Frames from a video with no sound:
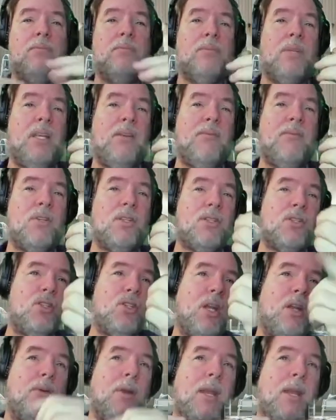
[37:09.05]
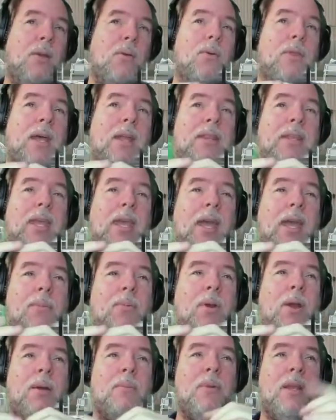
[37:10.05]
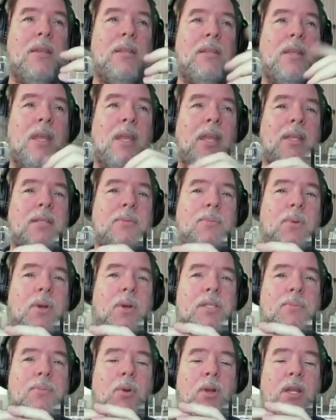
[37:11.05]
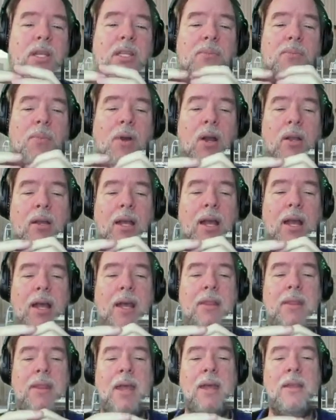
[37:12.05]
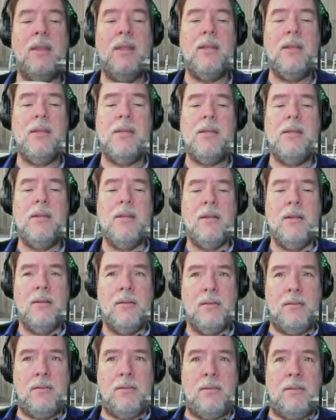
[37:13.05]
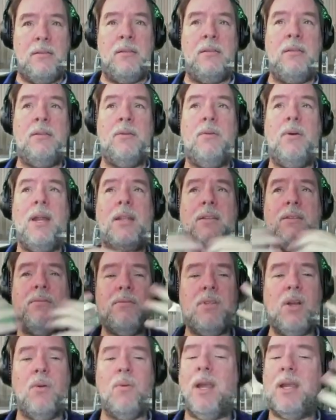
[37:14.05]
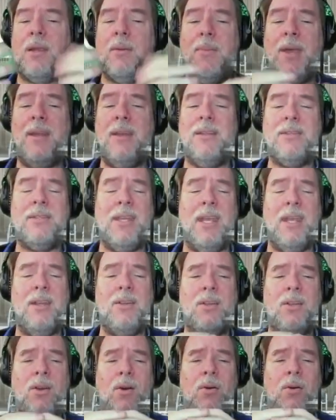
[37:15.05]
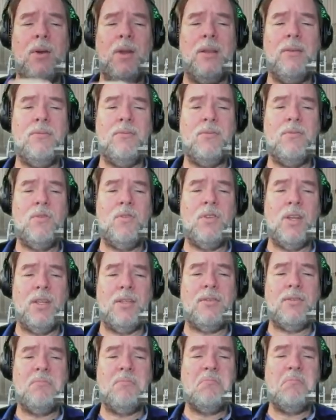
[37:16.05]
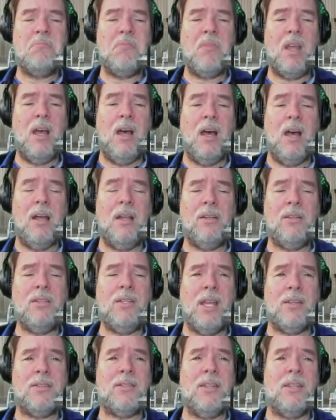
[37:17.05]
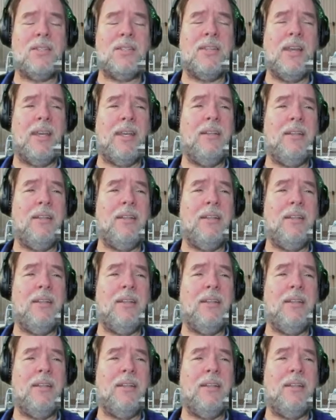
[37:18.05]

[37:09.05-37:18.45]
But even just generating without the AI prompt, it's pretty smart on that. What I don't recommend is saying go and just test this site.